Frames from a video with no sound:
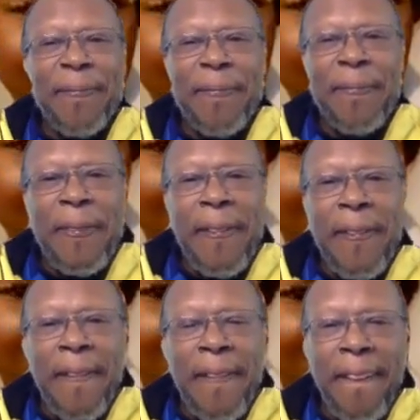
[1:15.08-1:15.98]

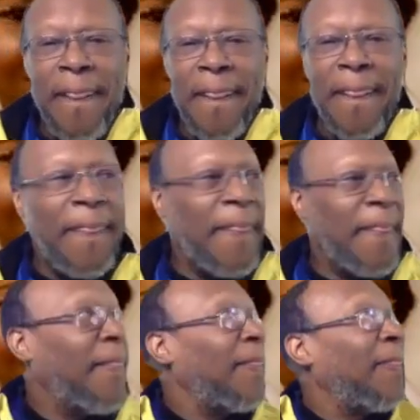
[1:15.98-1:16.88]

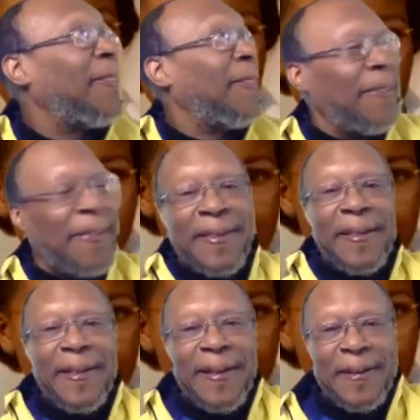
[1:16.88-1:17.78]

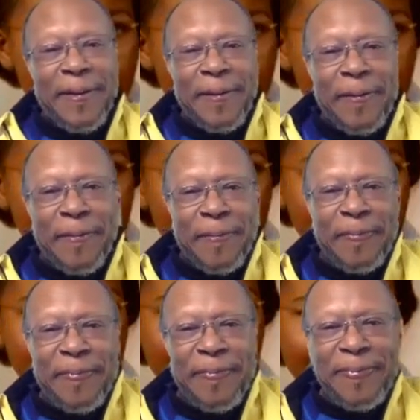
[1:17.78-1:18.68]

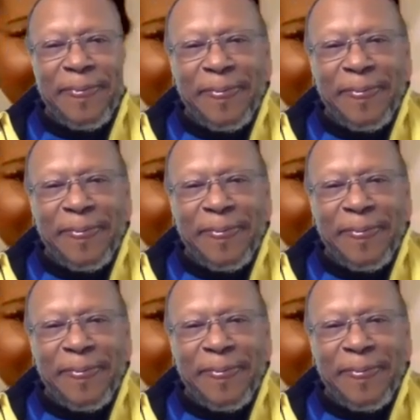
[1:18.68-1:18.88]
(silent)